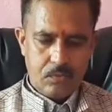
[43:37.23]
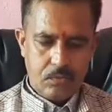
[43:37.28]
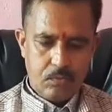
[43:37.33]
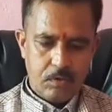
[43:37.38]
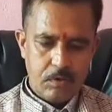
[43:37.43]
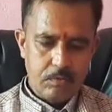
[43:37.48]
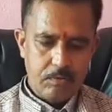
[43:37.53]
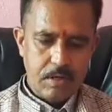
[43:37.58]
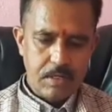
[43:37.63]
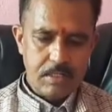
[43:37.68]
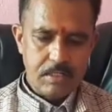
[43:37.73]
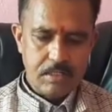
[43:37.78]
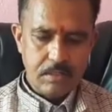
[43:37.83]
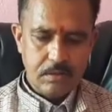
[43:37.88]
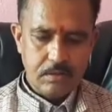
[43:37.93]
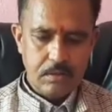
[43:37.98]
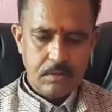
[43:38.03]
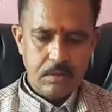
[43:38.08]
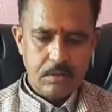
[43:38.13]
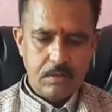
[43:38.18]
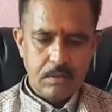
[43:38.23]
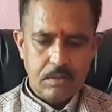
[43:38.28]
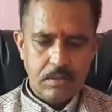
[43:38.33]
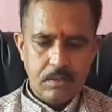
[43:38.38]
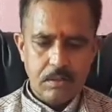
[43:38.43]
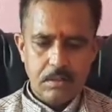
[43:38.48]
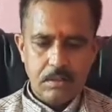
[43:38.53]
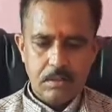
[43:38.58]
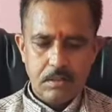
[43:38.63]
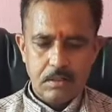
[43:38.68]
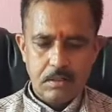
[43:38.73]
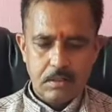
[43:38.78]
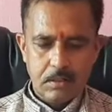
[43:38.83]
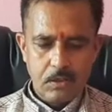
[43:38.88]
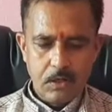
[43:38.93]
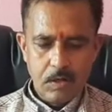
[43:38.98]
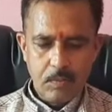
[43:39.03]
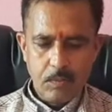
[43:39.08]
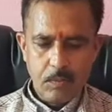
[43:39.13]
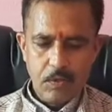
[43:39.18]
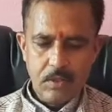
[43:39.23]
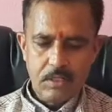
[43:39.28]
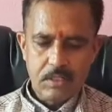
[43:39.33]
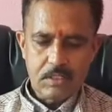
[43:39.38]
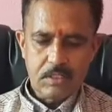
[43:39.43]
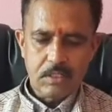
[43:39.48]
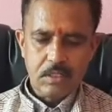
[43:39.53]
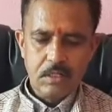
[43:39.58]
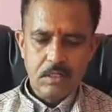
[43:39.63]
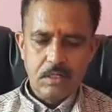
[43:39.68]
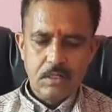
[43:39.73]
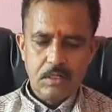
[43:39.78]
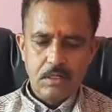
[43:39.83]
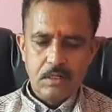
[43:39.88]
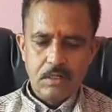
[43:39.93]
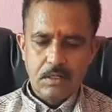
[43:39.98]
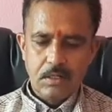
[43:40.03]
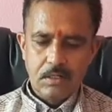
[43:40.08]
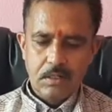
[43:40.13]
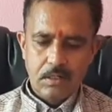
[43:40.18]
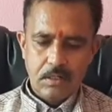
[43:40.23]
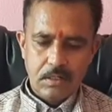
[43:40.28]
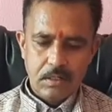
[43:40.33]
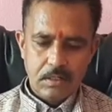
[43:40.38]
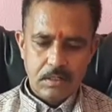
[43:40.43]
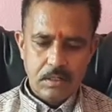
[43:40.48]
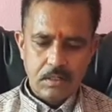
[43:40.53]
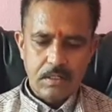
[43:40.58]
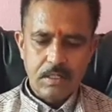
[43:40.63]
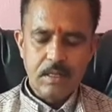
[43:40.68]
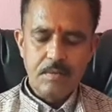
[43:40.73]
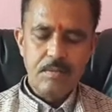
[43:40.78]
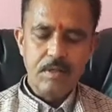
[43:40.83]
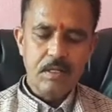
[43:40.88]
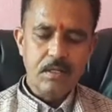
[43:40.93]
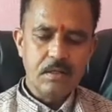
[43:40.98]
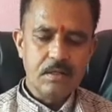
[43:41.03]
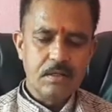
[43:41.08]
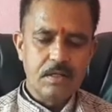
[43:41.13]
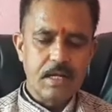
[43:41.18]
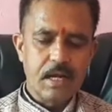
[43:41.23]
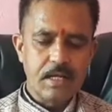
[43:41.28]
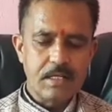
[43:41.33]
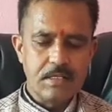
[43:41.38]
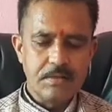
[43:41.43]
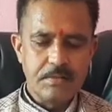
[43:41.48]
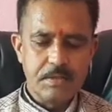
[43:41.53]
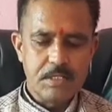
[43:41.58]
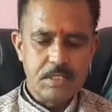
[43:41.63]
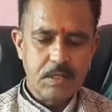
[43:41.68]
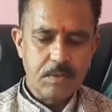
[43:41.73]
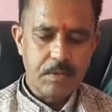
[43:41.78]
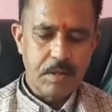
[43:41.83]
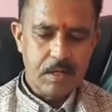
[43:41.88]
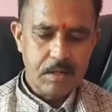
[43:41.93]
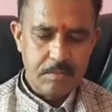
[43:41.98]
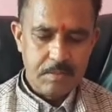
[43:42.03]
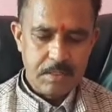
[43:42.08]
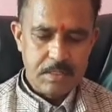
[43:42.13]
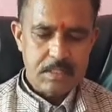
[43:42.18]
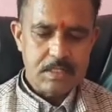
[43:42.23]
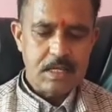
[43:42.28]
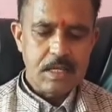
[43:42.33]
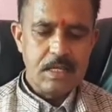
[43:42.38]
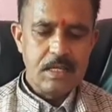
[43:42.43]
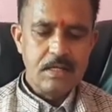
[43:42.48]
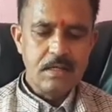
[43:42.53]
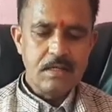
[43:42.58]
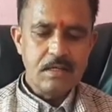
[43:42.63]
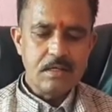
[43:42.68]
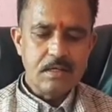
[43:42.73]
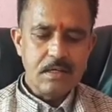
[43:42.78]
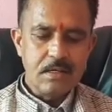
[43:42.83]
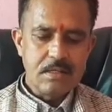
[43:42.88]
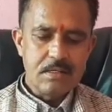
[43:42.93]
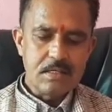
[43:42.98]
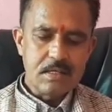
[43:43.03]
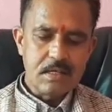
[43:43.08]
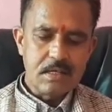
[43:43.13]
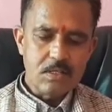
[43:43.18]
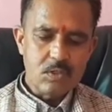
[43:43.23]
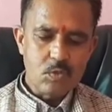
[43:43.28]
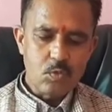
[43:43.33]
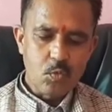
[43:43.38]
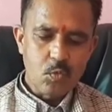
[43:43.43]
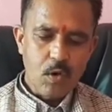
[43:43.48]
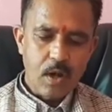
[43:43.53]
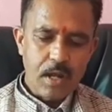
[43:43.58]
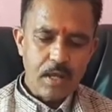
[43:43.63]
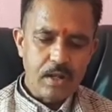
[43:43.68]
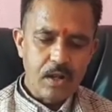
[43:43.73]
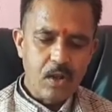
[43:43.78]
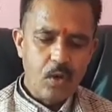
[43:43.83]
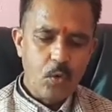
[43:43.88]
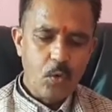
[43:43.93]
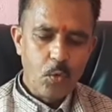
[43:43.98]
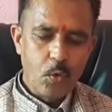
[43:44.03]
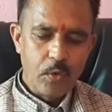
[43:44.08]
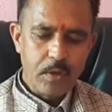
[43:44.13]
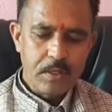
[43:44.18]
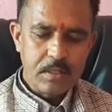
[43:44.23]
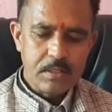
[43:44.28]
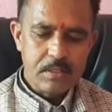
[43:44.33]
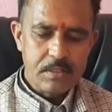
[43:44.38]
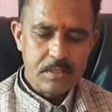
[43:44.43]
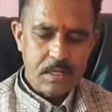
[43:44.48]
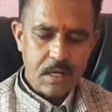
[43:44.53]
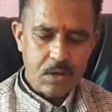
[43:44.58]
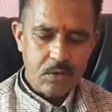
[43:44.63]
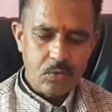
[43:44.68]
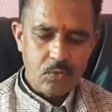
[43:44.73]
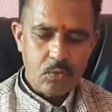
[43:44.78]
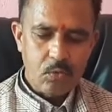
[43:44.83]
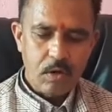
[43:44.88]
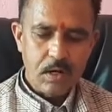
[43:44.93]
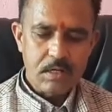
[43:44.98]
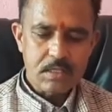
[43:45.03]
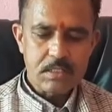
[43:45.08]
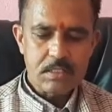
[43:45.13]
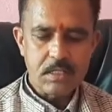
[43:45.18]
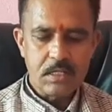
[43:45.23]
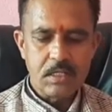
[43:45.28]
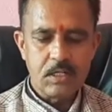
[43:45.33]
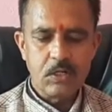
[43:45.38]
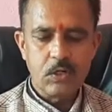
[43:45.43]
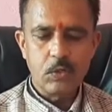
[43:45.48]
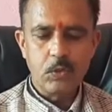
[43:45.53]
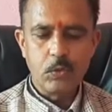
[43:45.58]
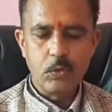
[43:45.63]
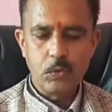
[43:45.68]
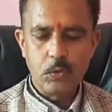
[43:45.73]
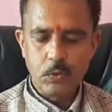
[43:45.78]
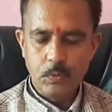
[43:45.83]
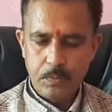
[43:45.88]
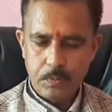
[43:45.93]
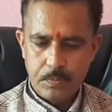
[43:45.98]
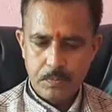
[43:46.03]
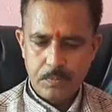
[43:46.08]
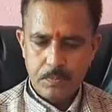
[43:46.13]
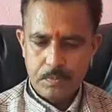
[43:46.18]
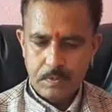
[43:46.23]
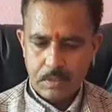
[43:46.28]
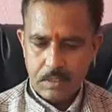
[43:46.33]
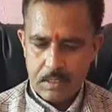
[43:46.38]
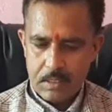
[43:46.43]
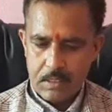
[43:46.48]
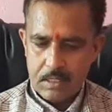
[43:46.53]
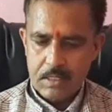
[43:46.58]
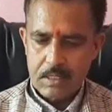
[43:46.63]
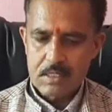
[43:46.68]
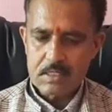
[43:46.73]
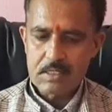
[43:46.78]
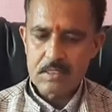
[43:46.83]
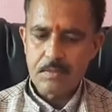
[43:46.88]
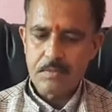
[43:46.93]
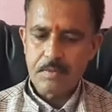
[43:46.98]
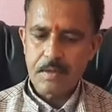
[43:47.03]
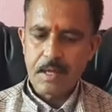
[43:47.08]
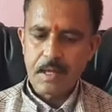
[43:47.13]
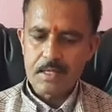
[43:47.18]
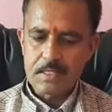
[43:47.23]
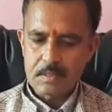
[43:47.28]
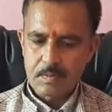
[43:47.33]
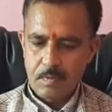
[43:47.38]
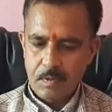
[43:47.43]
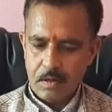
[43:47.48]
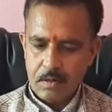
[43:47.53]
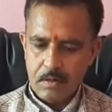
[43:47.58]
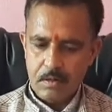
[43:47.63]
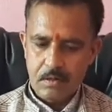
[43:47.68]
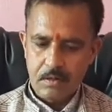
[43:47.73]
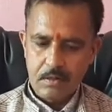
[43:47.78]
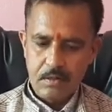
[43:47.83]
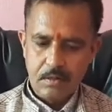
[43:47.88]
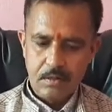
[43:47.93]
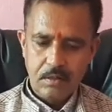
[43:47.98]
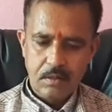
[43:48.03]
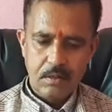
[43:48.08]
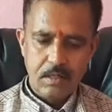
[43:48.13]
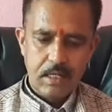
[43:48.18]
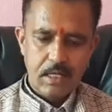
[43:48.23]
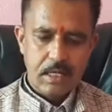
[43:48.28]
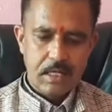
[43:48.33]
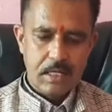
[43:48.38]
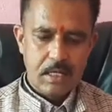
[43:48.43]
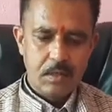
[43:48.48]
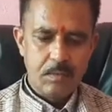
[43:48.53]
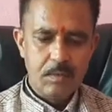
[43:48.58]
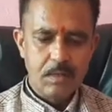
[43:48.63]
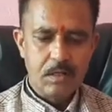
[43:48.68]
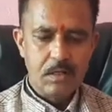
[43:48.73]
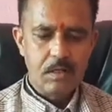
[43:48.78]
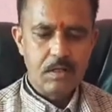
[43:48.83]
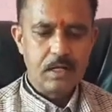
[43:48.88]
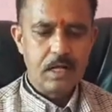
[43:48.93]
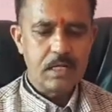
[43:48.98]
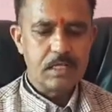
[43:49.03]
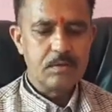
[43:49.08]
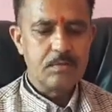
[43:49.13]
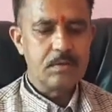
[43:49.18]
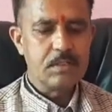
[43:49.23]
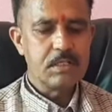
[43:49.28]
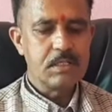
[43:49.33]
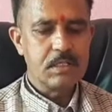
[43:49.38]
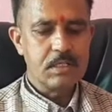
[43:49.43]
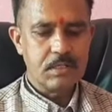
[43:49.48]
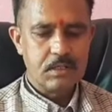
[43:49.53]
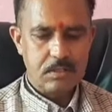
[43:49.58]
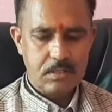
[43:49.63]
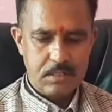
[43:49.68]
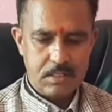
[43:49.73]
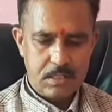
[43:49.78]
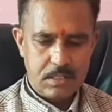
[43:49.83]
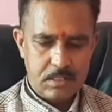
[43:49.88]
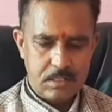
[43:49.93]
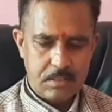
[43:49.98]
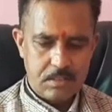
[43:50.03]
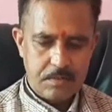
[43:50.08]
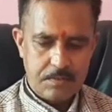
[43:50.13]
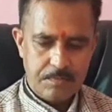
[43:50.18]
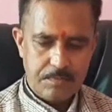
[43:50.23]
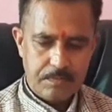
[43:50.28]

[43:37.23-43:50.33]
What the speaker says: what do I write here? Third point, the chemical reactivity of elements increases while going downwards in a group. In case of S block, chemical reactivity increases.